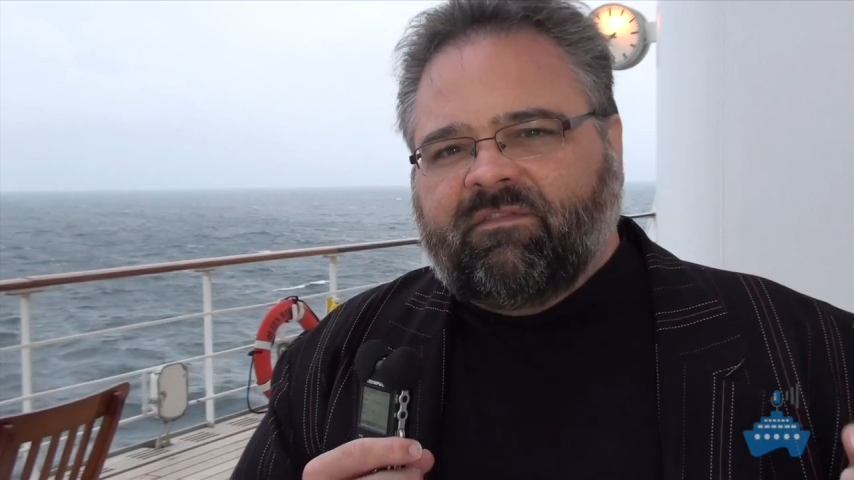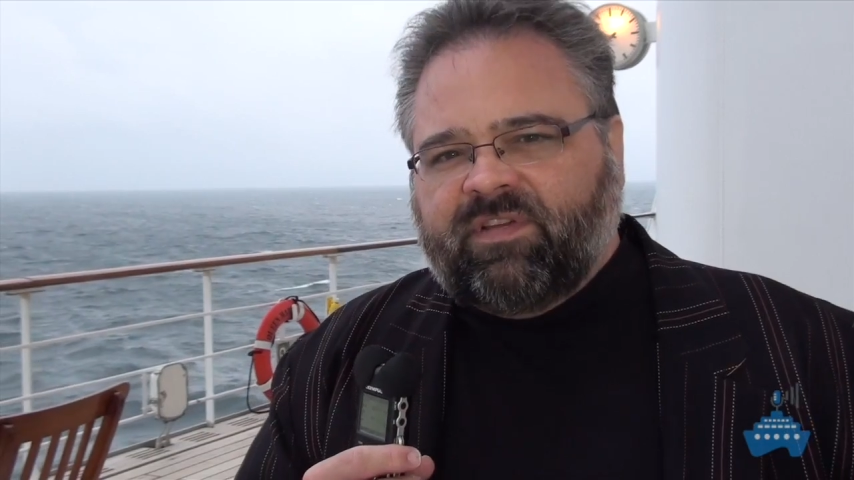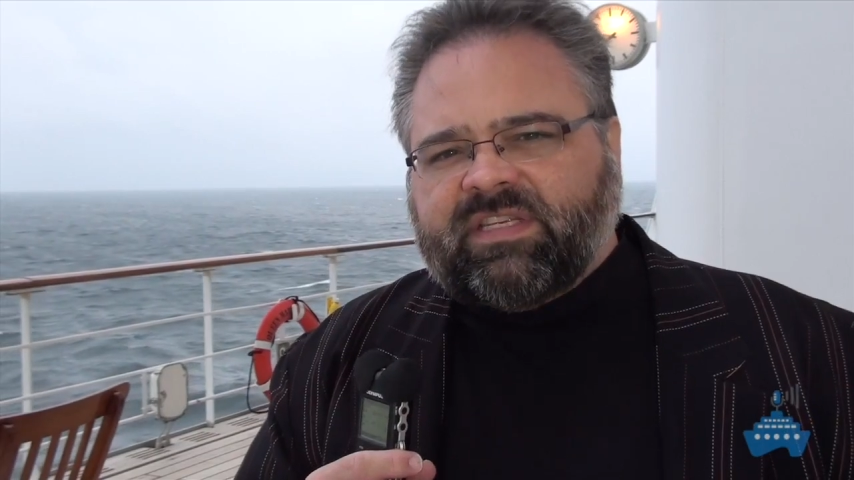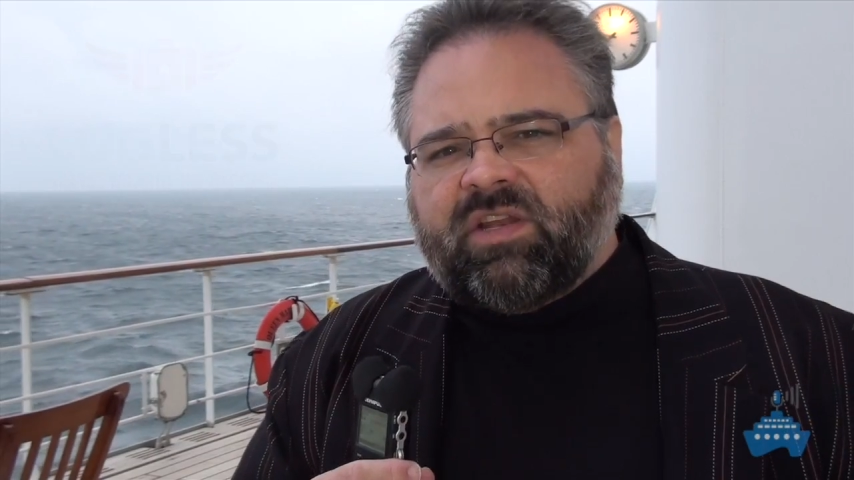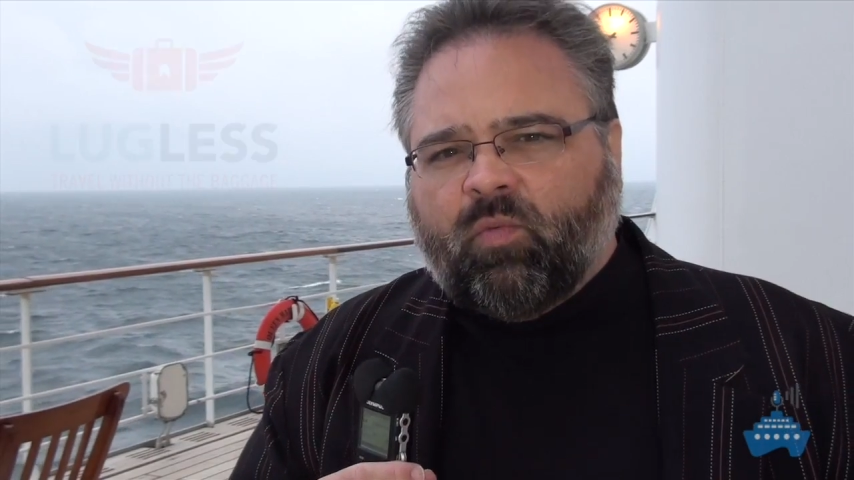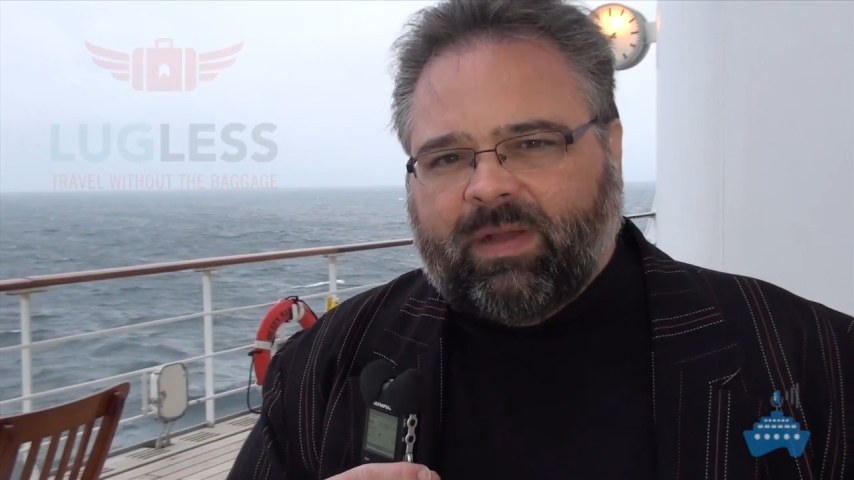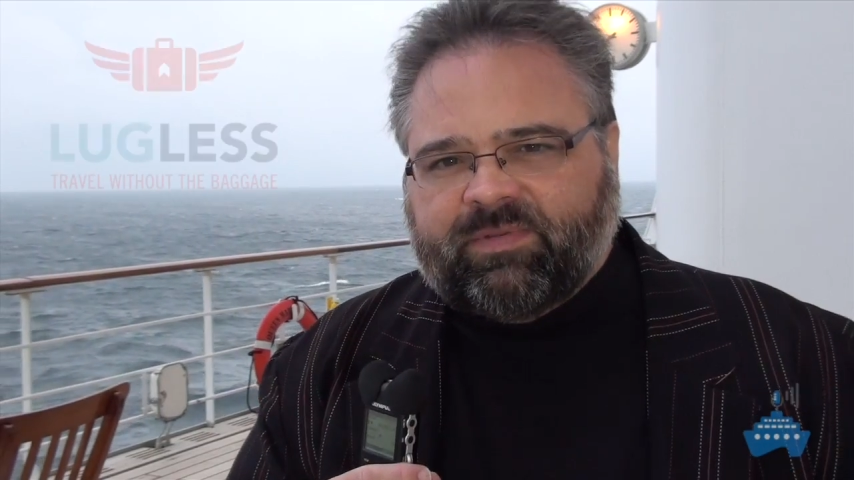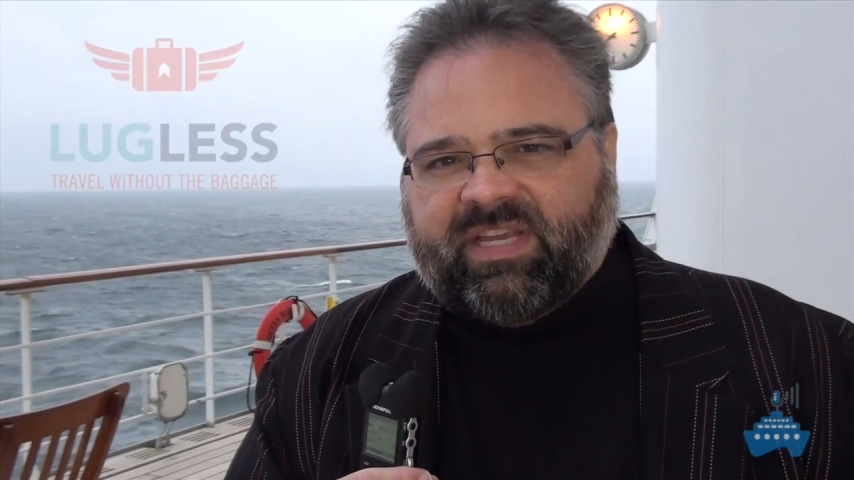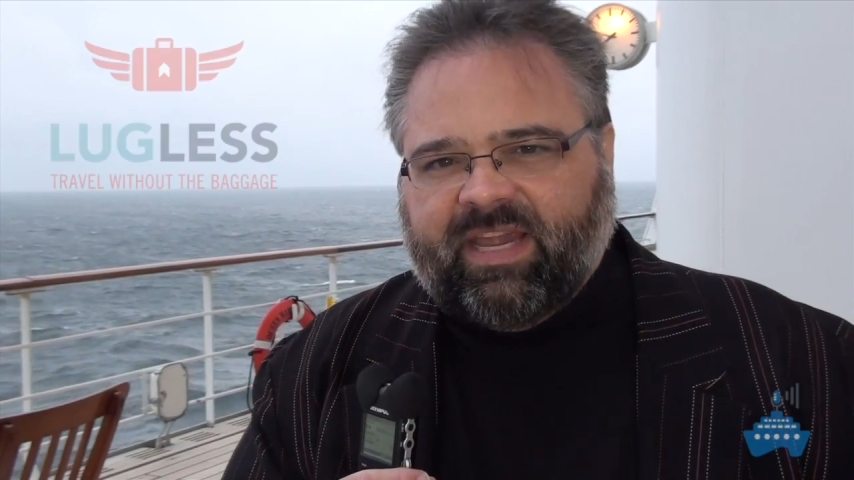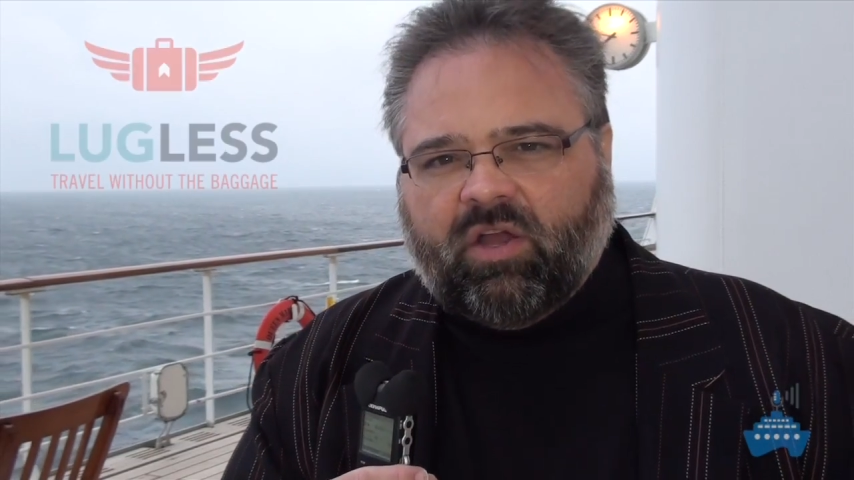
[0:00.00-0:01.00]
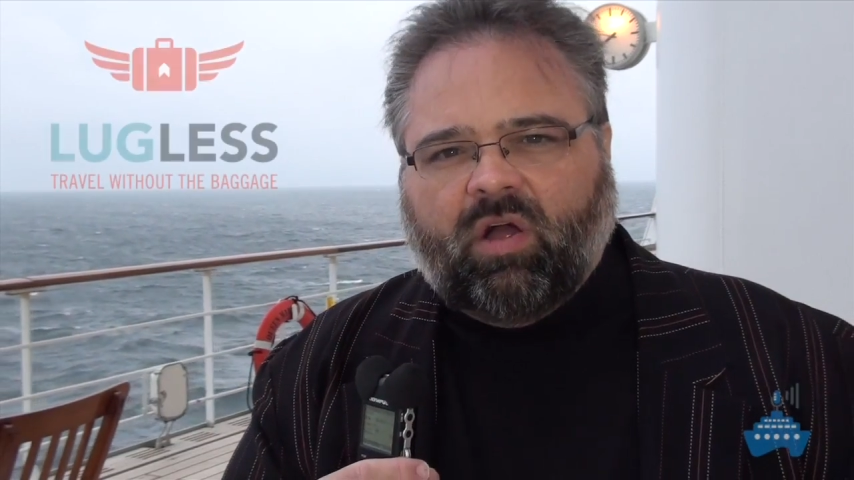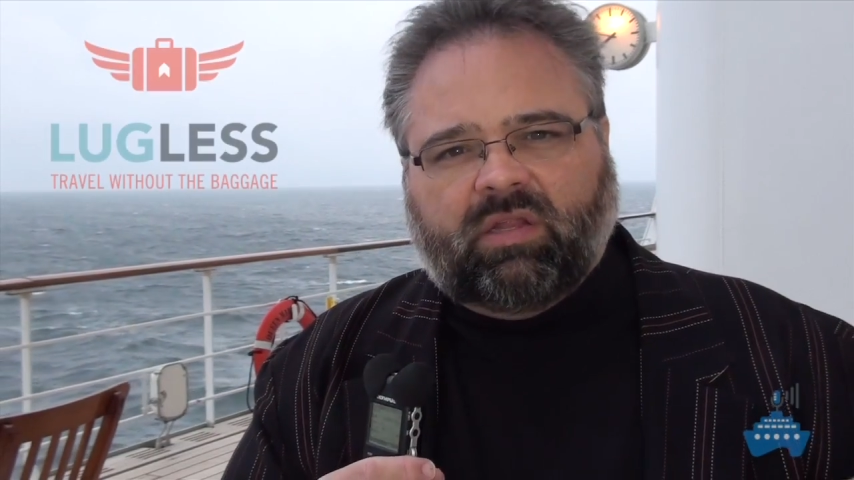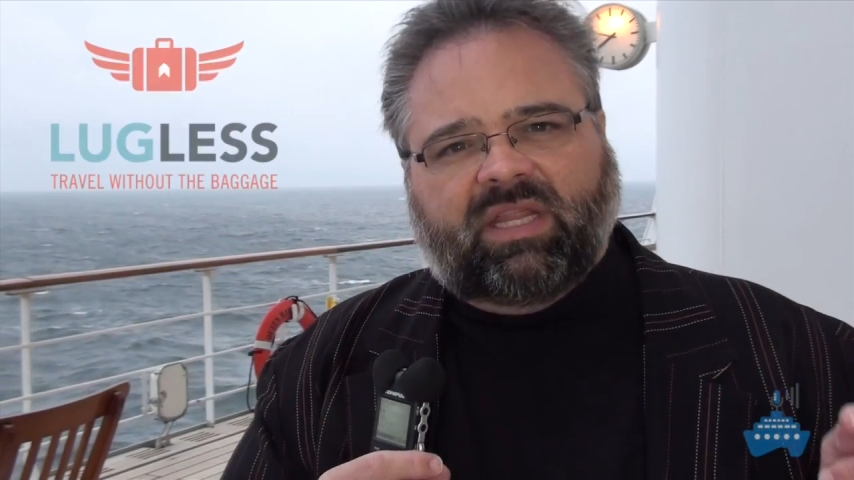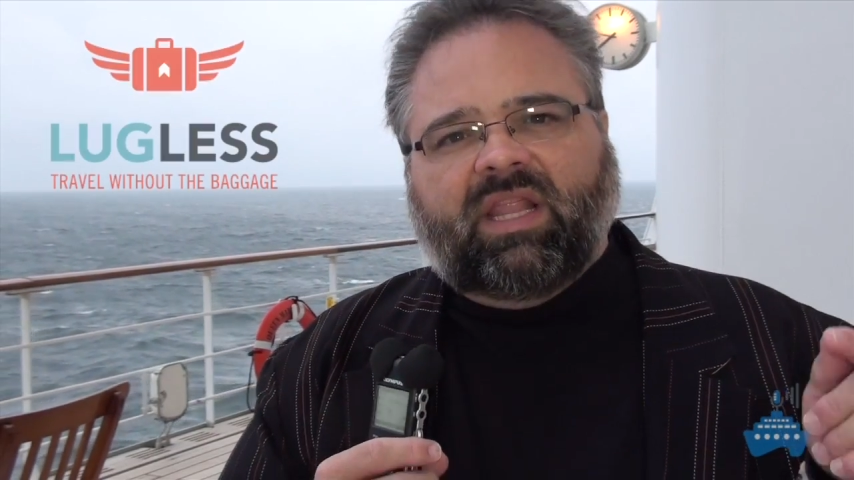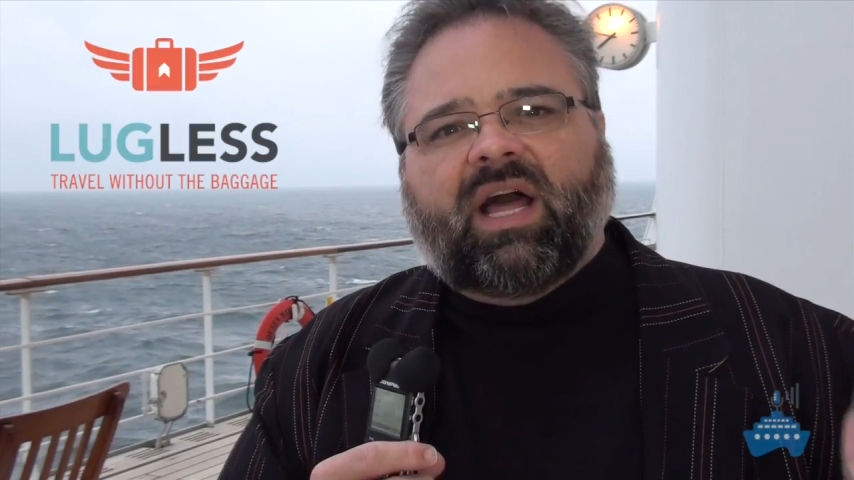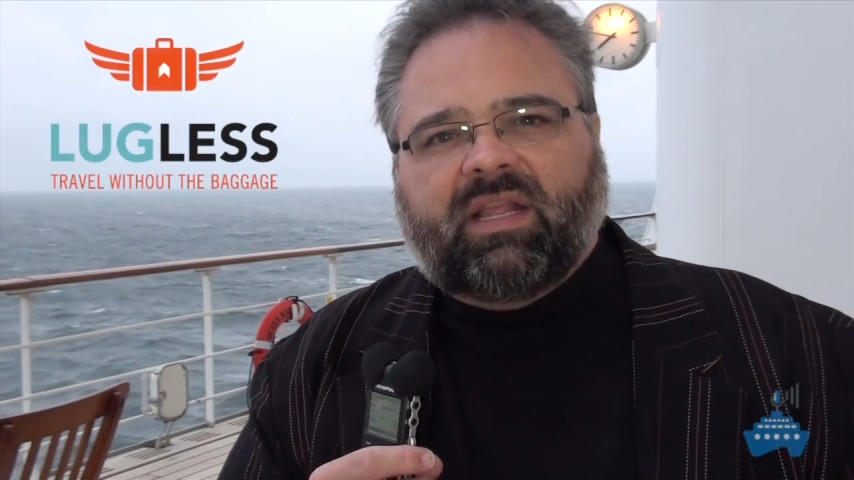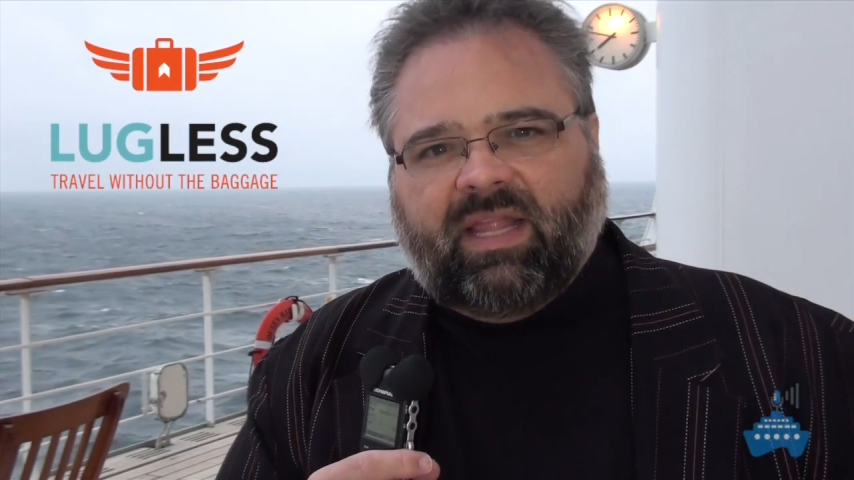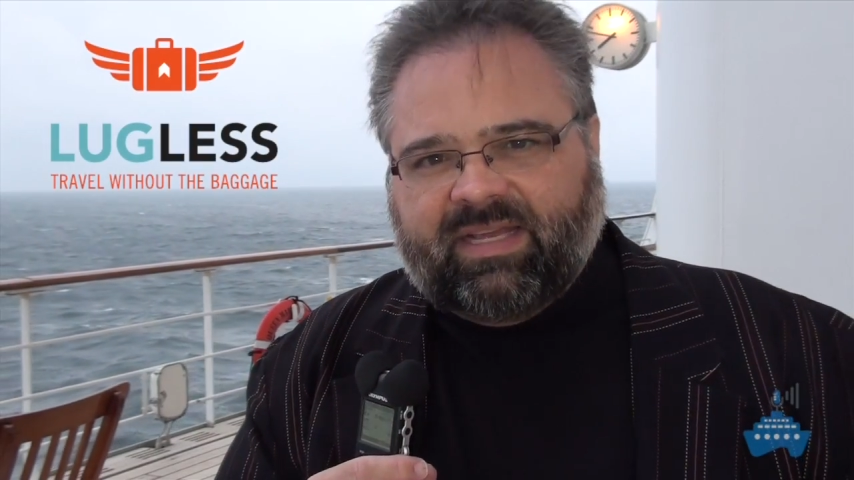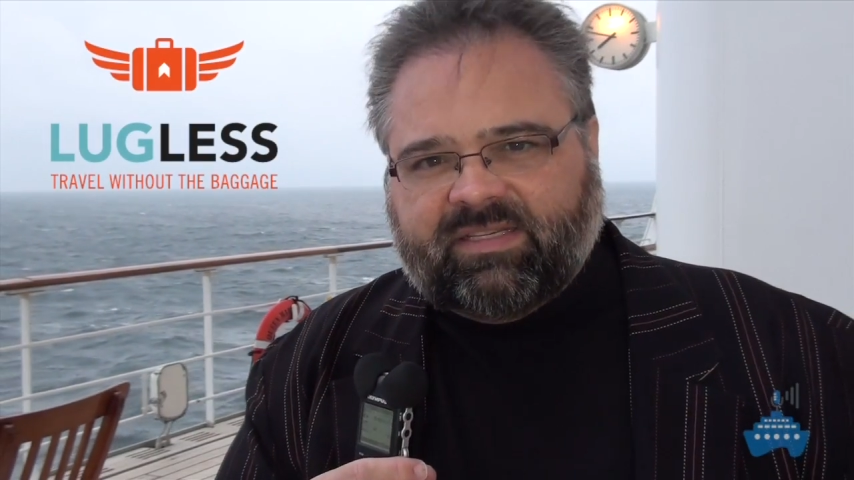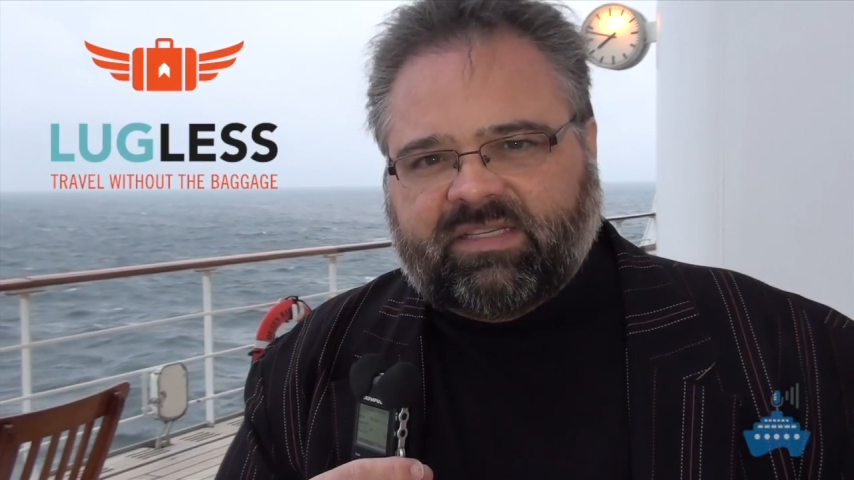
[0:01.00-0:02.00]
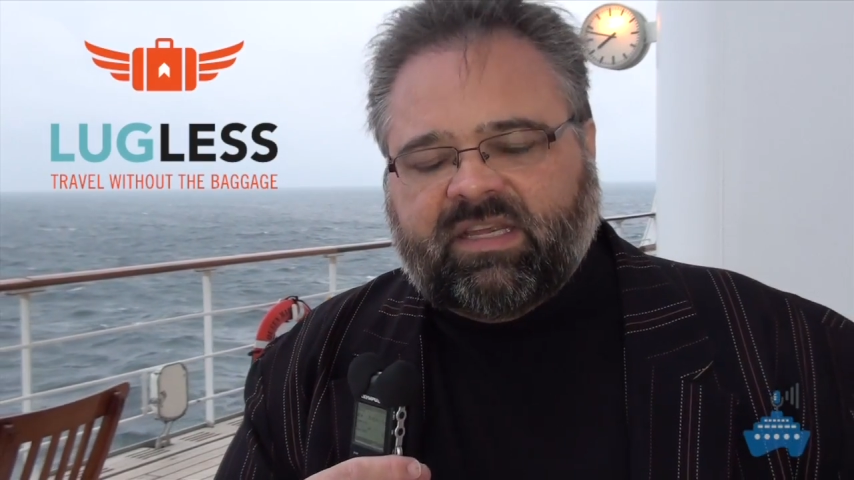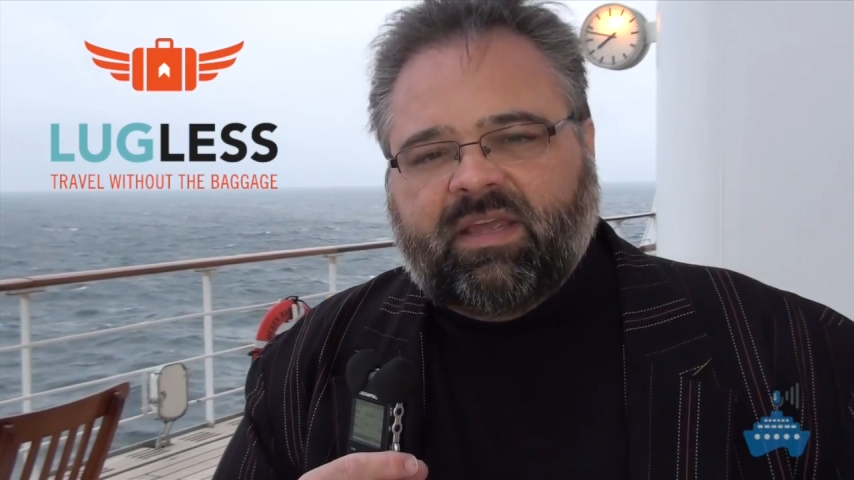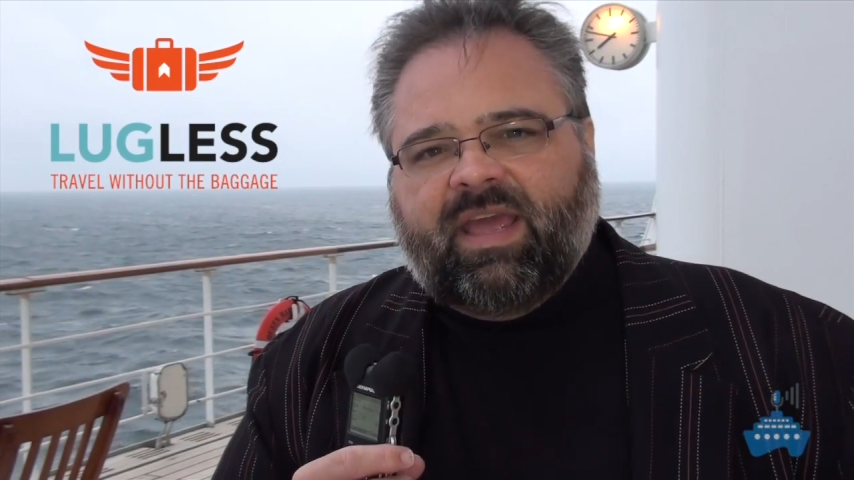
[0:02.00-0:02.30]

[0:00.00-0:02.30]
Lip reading: visit a website called Lugless.